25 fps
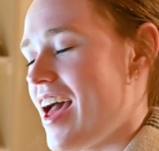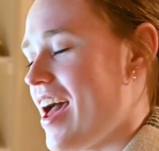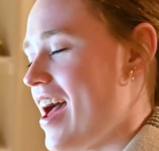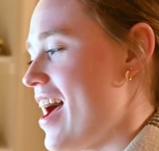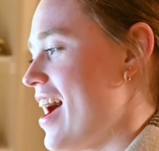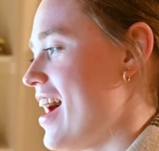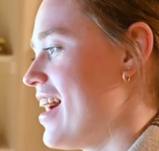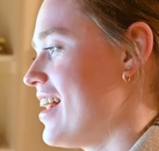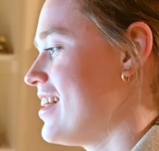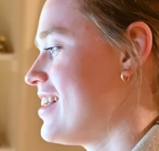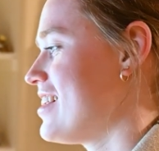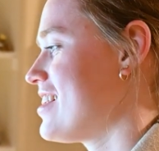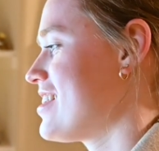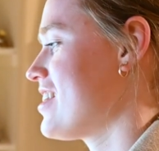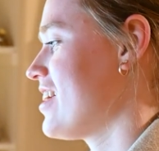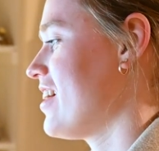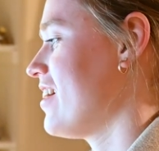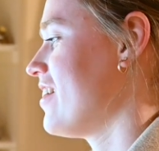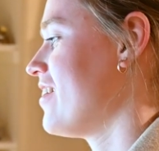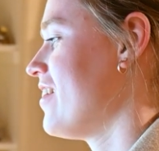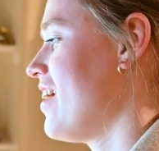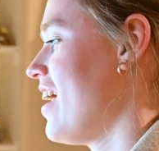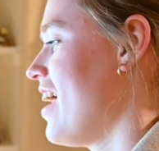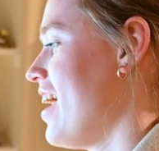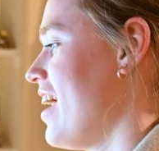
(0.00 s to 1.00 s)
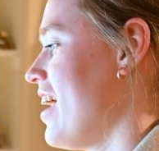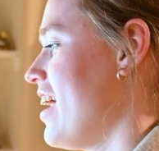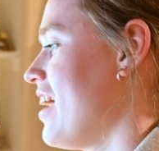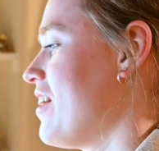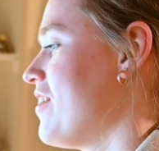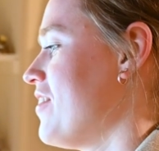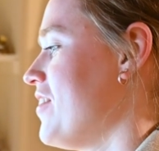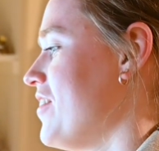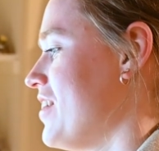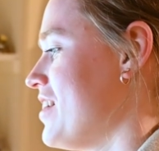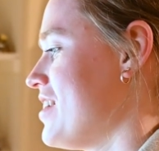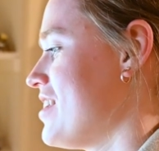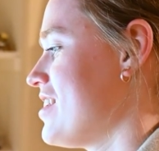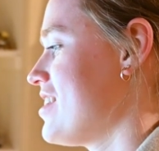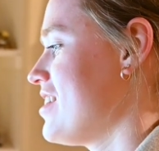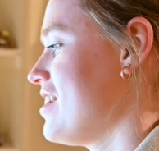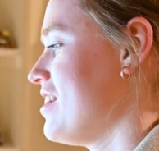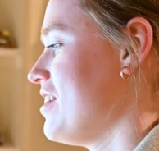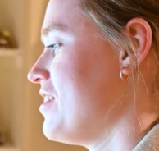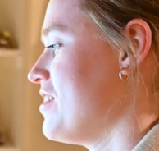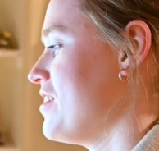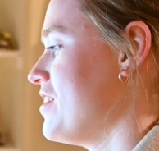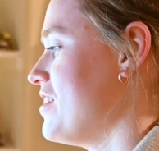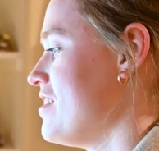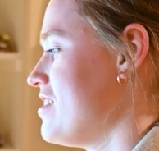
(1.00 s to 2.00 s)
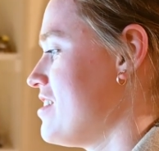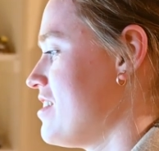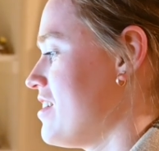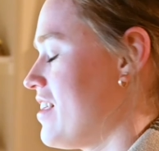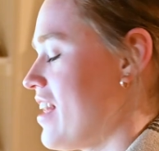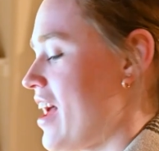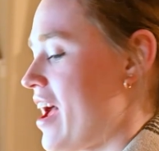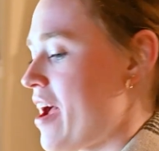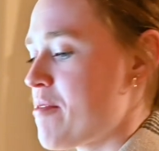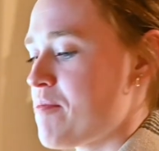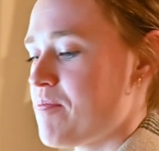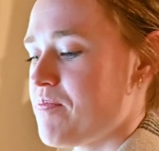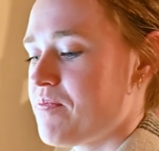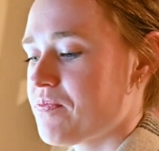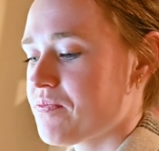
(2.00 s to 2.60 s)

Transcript: and so I want to do that.